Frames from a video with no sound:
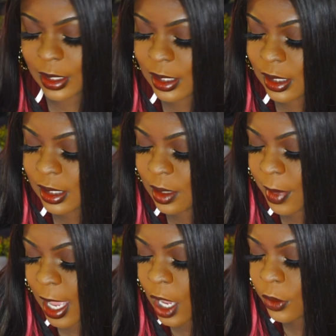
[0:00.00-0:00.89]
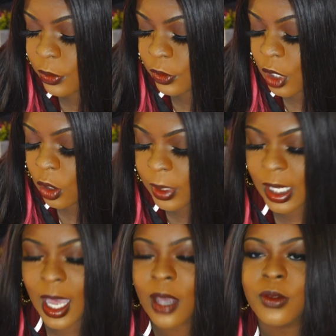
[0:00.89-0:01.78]
this is about knowing
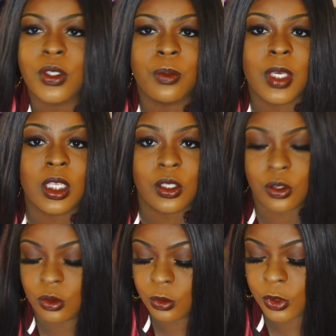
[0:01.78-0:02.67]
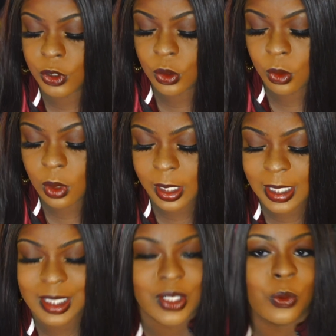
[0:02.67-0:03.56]
how to be in tune with your
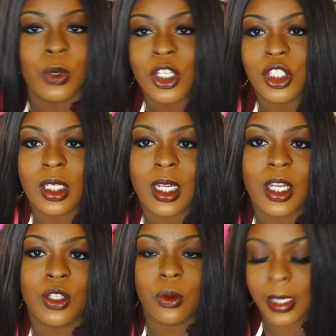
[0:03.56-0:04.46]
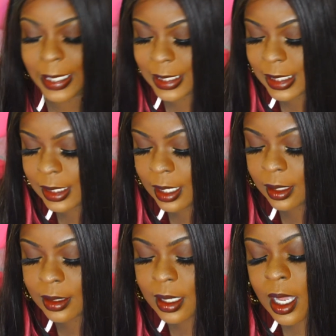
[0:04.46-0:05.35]
intuition and your
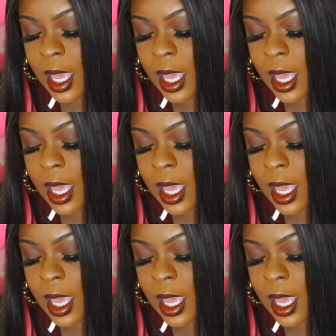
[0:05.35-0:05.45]
instincts